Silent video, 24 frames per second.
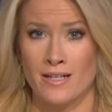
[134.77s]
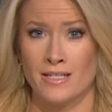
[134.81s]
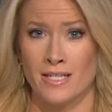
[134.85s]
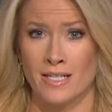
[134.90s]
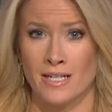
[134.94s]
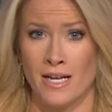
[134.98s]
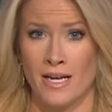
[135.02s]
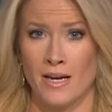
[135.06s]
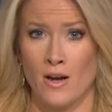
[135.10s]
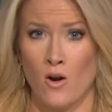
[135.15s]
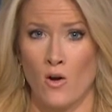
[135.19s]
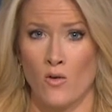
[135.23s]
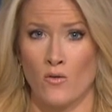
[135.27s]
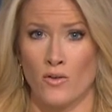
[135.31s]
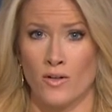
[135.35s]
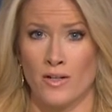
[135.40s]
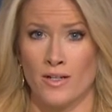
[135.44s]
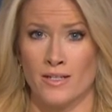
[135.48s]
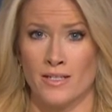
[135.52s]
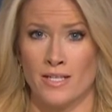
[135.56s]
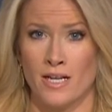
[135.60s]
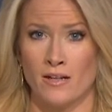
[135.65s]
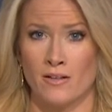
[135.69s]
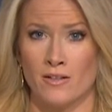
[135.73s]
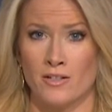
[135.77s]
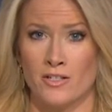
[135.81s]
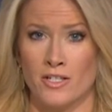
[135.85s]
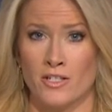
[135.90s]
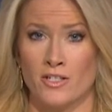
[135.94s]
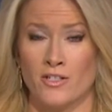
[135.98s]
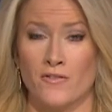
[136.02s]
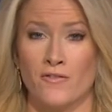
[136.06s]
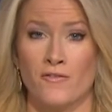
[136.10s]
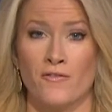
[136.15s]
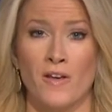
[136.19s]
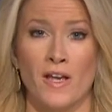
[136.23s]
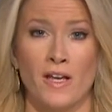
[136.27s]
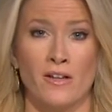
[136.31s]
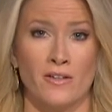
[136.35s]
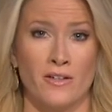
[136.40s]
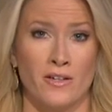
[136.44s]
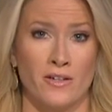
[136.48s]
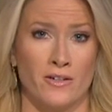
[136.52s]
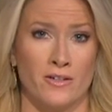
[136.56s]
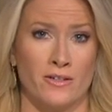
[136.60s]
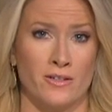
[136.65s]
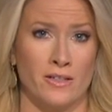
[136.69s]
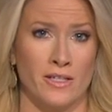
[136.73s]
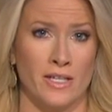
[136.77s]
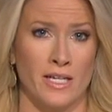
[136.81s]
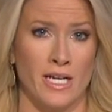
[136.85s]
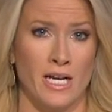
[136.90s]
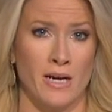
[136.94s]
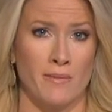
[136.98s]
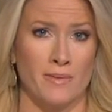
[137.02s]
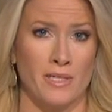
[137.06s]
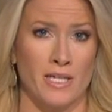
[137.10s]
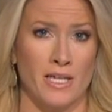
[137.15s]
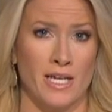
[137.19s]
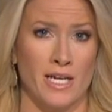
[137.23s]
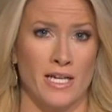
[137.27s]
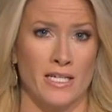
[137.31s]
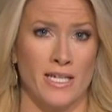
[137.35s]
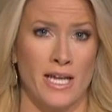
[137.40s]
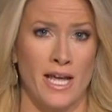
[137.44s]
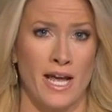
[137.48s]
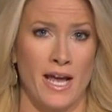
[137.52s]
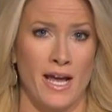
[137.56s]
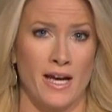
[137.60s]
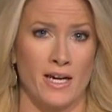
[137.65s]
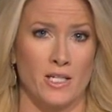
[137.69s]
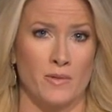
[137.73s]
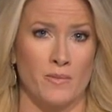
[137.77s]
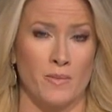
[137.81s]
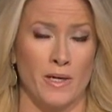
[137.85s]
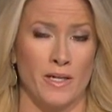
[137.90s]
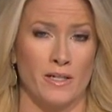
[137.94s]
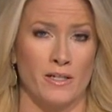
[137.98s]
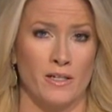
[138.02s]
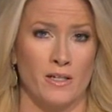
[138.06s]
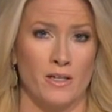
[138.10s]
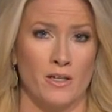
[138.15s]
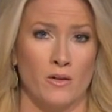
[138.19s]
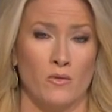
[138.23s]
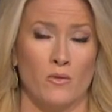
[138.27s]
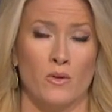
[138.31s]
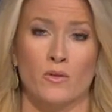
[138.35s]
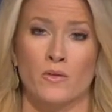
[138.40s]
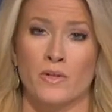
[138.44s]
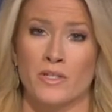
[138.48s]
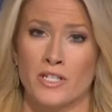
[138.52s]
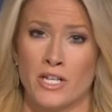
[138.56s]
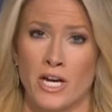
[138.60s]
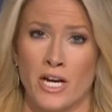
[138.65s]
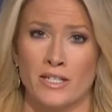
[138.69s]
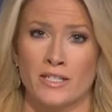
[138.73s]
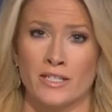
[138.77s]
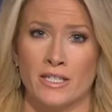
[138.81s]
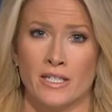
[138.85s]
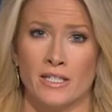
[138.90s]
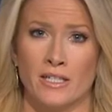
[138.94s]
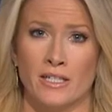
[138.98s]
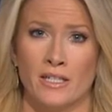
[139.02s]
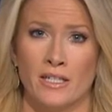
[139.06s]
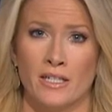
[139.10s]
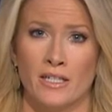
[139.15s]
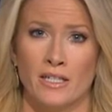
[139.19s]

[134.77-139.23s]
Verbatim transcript: today over intelligence failures leading up to the attacks, but were rejected.